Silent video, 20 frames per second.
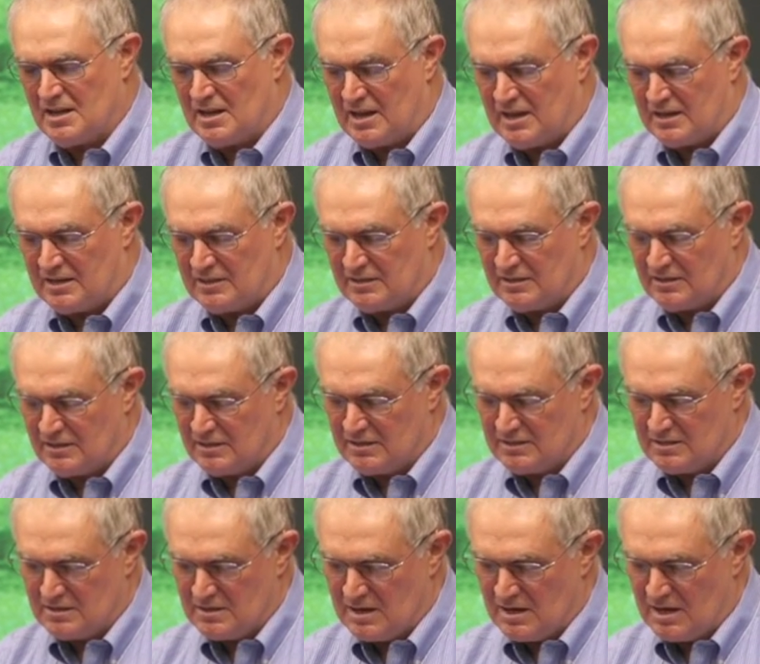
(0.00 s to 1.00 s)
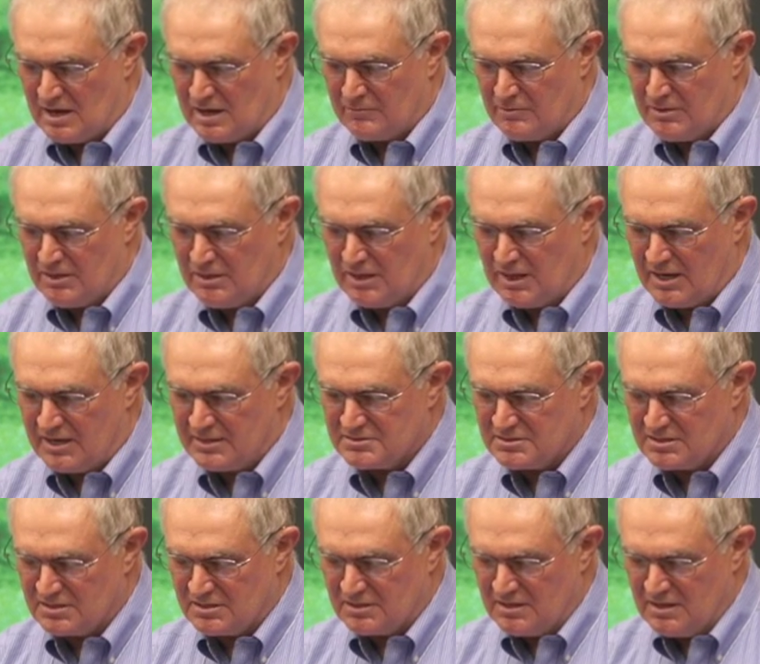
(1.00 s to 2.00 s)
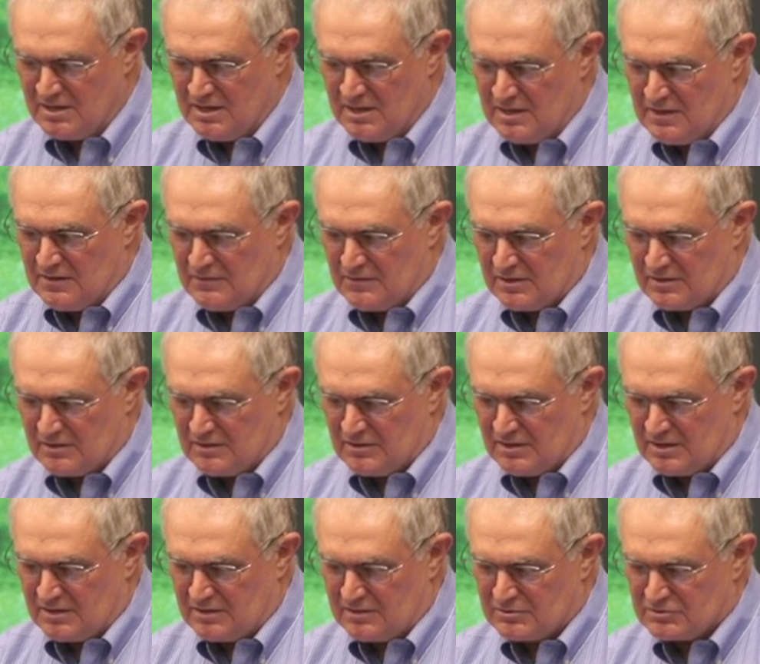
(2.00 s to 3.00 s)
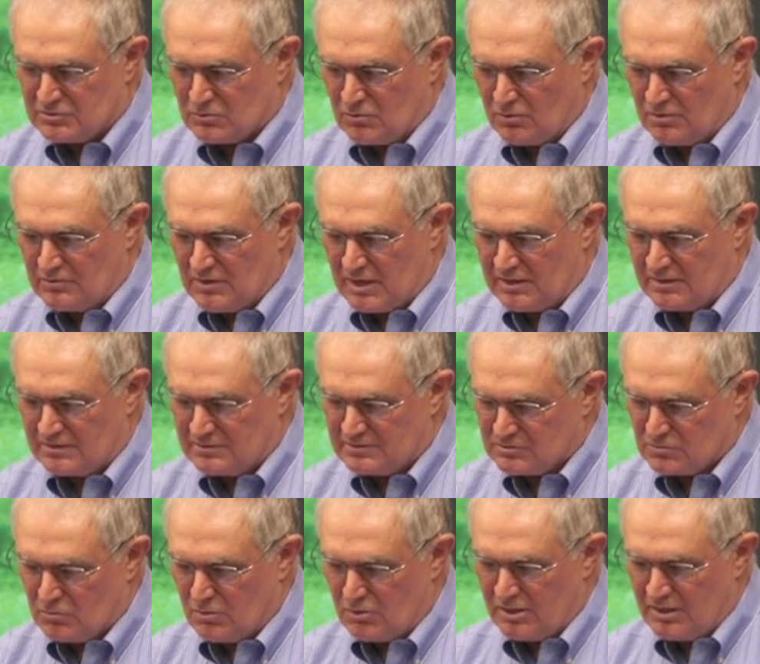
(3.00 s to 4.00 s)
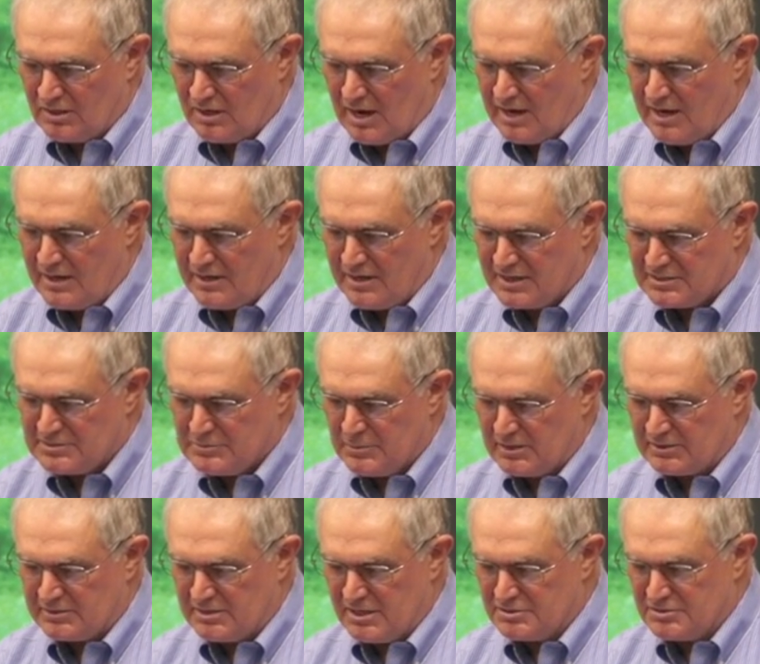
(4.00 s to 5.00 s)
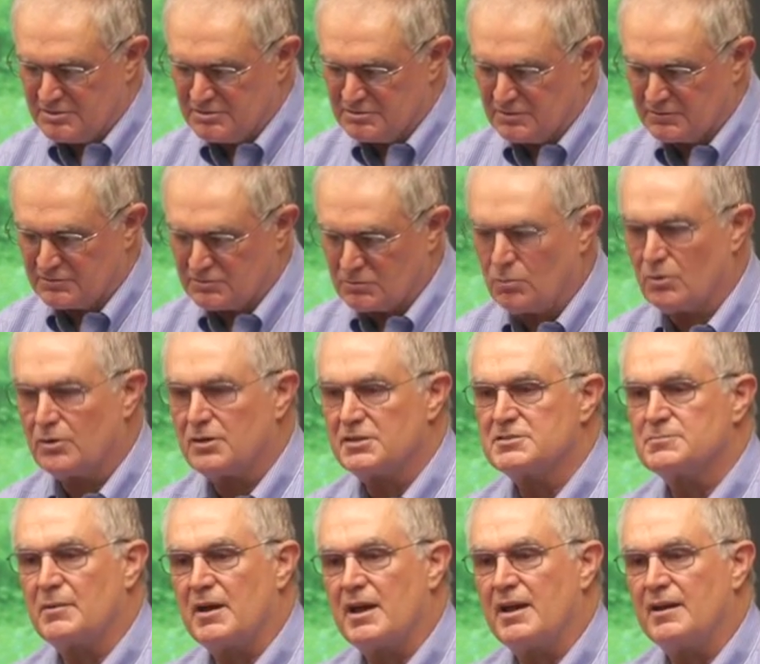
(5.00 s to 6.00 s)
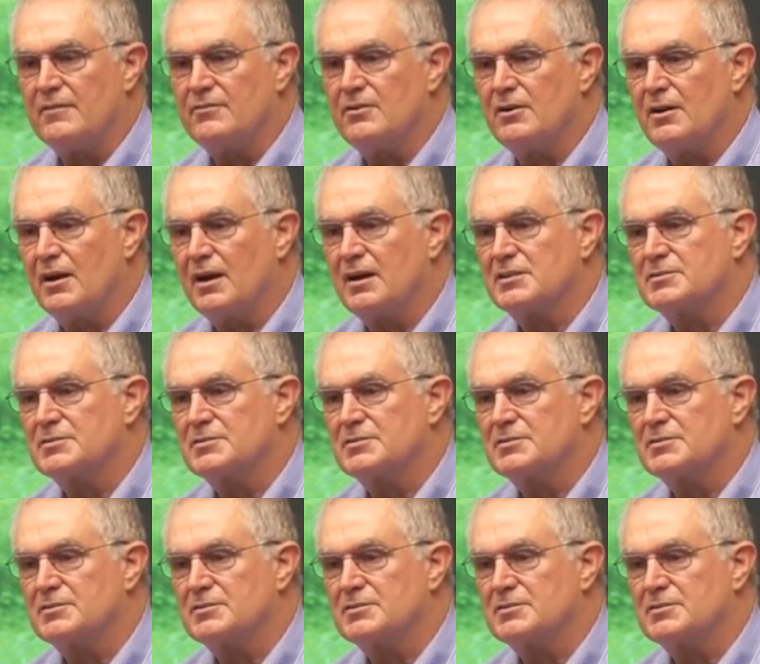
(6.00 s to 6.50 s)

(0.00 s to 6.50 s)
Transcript: And I realized that Squirty, I had expectations of Squirty's behavior. I